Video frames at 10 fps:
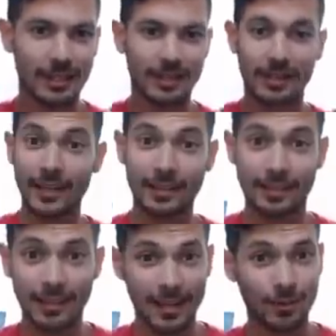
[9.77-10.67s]
I get
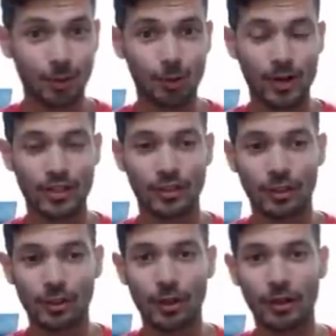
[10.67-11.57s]
that sort of question a
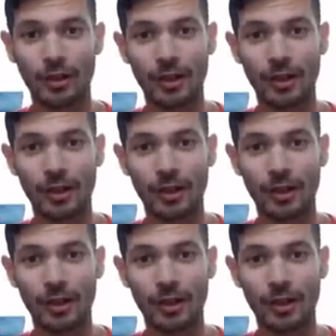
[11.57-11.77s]
lot.